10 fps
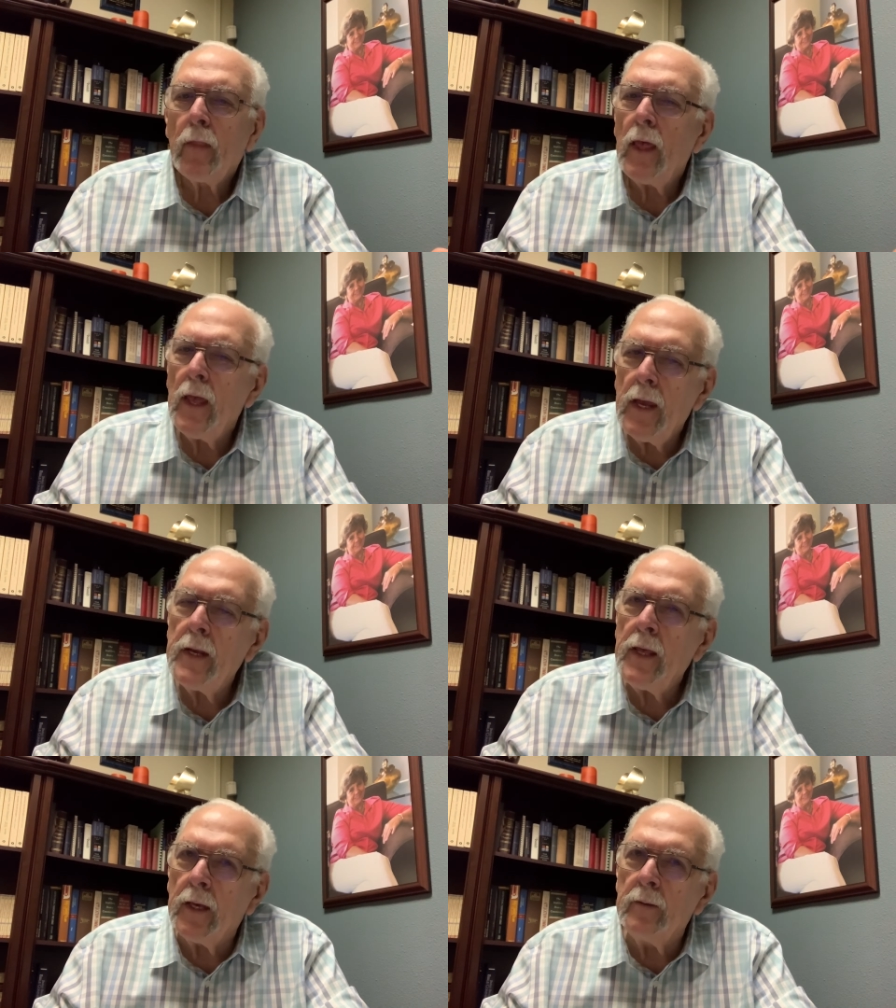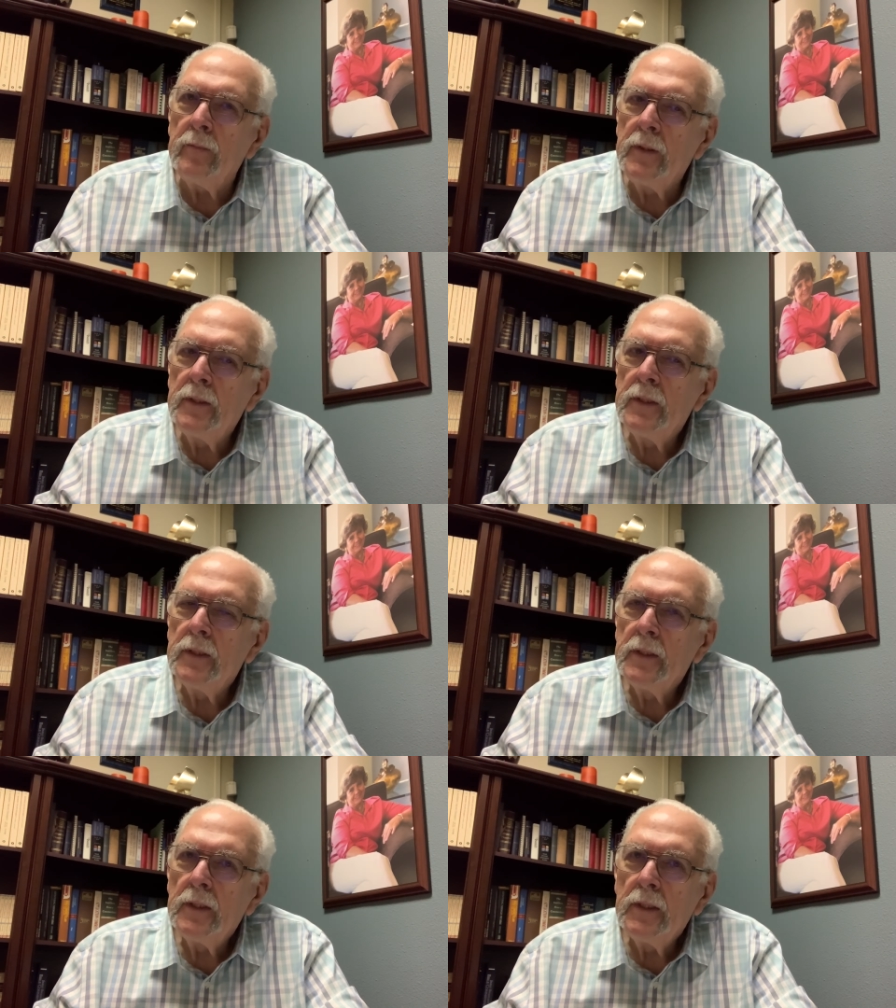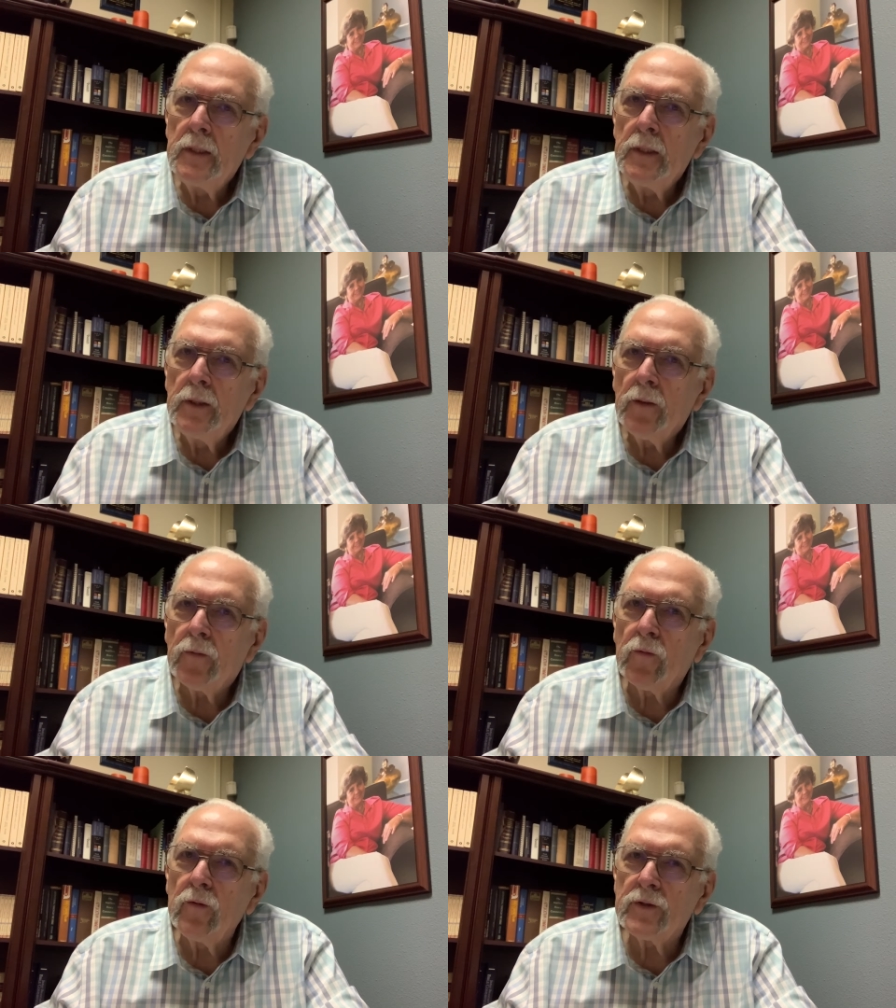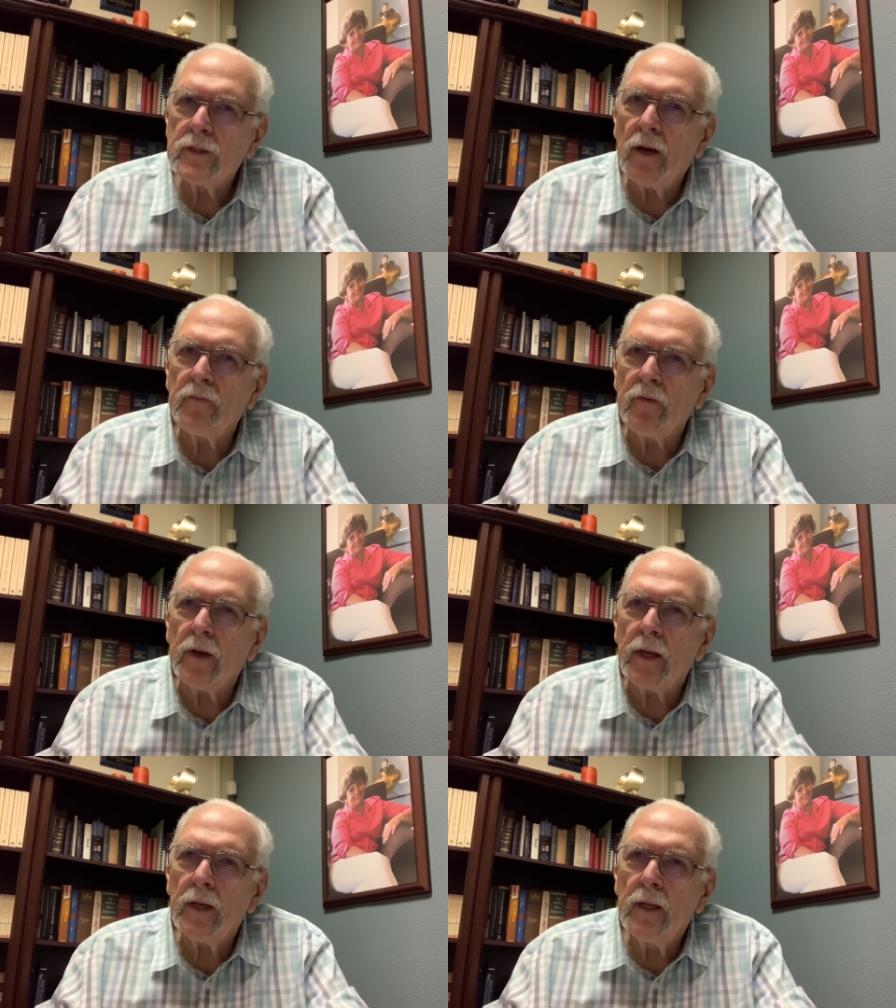in him through suffering.